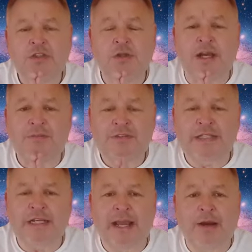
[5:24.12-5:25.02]
So I have
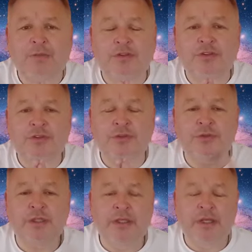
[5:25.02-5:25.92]
sent out to
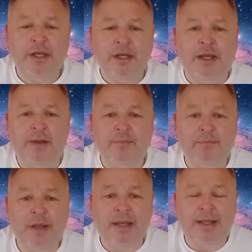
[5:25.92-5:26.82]

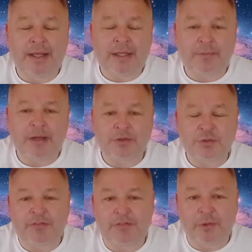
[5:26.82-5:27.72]
an email
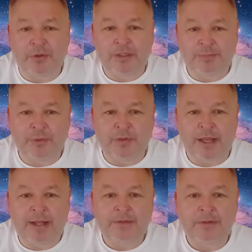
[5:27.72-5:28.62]
to everybody who's booked
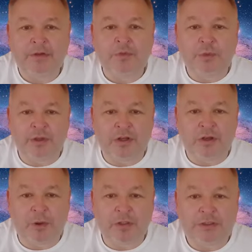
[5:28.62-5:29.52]
that with an
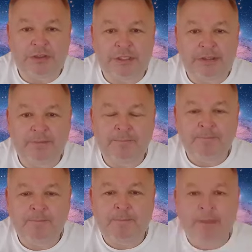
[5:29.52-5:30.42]
apology.
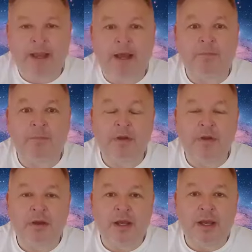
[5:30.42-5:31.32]
And
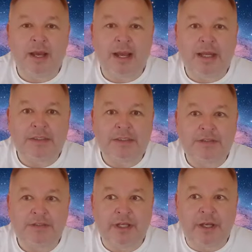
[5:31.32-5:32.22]

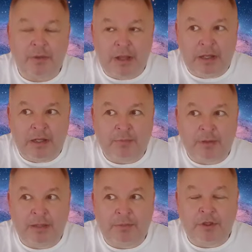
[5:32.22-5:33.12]

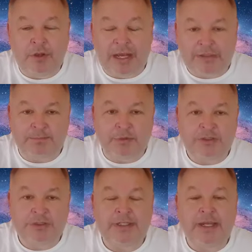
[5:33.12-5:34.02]
anybody who hasn't
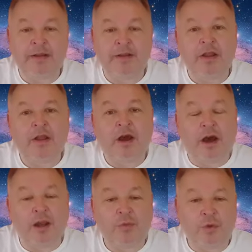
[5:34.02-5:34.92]
booked it yet,
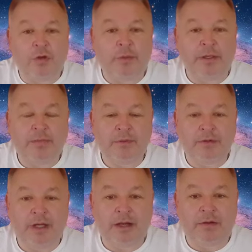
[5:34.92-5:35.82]
I will be
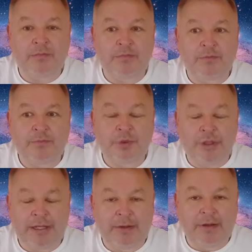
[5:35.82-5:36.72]

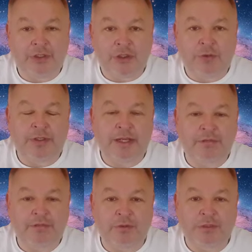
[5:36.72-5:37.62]
putting out a new
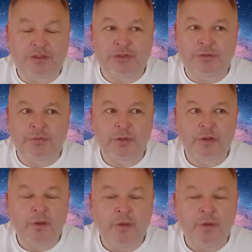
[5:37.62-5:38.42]
date for it soon.